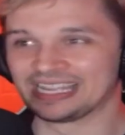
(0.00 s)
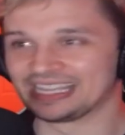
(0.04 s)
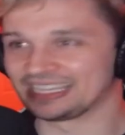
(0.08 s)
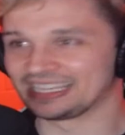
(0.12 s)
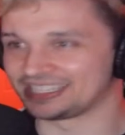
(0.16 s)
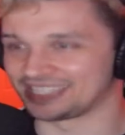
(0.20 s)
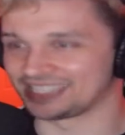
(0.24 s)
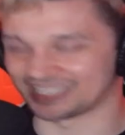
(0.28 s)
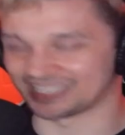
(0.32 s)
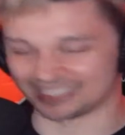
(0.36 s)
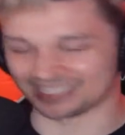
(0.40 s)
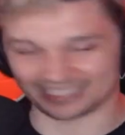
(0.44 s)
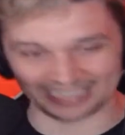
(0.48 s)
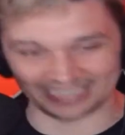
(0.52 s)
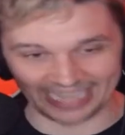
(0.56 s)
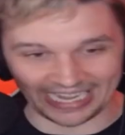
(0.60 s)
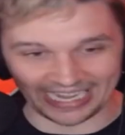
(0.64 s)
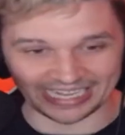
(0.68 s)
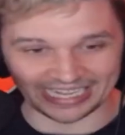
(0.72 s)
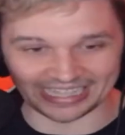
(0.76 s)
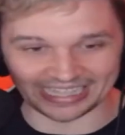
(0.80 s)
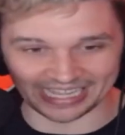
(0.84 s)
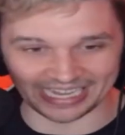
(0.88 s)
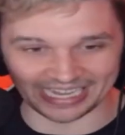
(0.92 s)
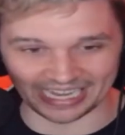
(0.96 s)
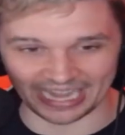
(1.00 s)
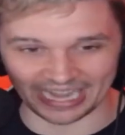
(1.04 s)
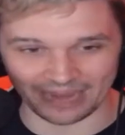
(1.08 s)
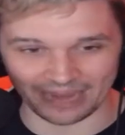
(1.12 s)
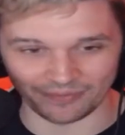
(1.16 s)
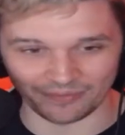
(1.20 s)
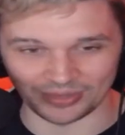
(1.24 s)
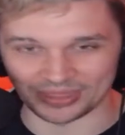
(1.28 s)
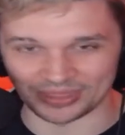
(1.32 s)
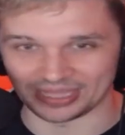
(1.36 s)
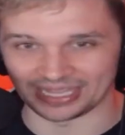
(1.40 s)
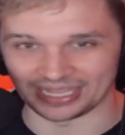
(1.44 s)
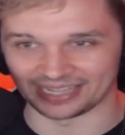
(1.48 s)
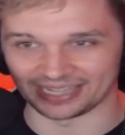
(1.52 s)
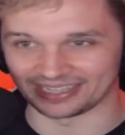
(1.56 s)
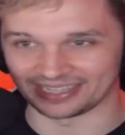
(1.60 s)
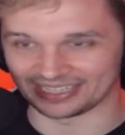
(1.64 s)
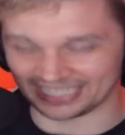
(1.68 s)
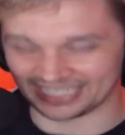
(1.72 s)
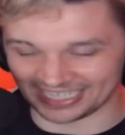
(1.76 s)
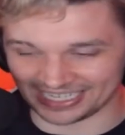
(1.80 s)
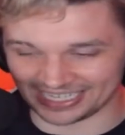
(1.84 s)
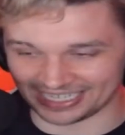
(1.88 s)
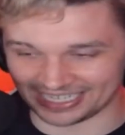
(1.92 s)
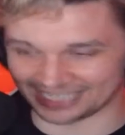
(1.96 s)
just anything and everything. Like,
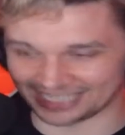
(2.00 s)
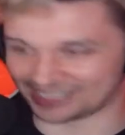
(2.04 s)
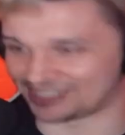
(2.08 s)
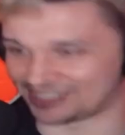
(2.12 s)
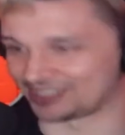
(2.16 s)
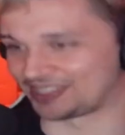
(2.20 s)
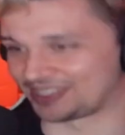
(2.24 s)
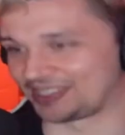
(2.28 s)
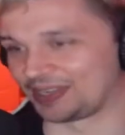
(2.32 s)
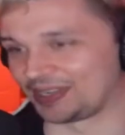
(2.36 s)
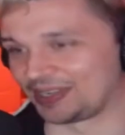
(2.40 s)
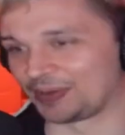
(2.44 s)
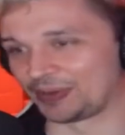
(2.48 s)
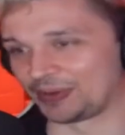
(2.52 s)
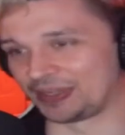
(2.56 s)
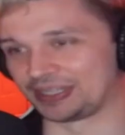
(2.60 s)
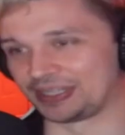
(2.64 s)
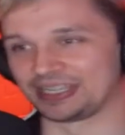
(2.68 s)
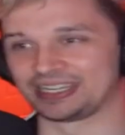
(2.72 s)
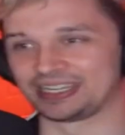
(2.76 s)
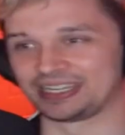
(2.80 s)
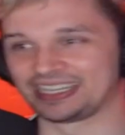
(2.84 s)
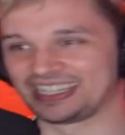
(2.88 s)
oh, it's just so good.